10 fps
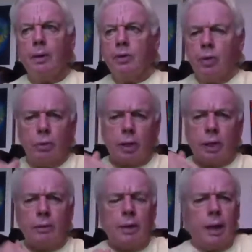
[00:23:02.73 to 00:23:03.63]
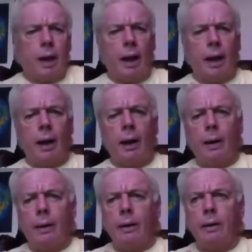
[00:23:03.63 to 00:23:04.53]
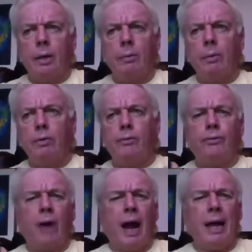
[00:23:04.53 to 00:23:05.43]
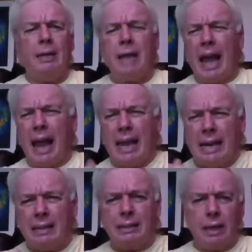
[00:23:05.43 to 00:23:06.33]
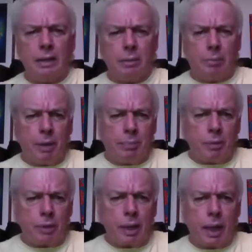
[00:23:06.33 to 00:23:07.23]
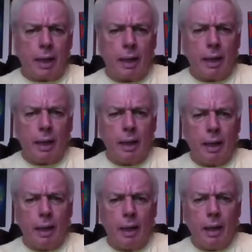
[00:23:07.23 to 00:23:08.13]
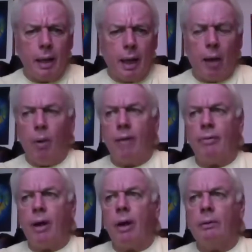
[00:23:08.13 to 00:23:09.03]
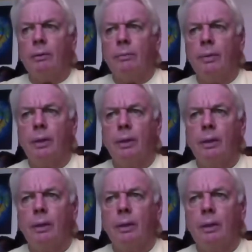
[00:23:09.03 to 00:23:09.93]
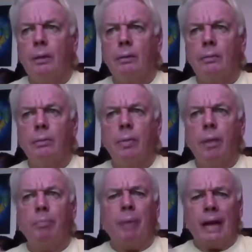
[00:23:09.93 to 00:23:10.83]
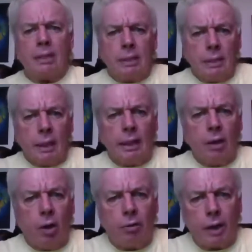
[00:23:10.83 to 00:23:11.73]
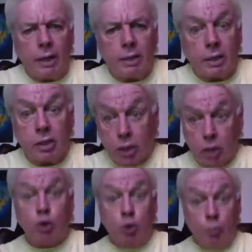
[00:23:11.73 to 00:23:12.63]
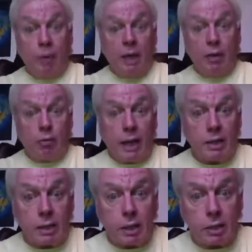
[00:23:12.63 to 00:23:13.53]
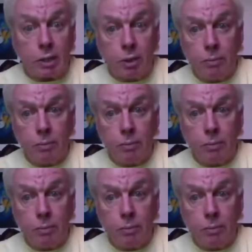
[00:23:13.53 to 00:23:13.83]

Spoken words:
You can find anything that people say, however blatantly not racist, to be racist.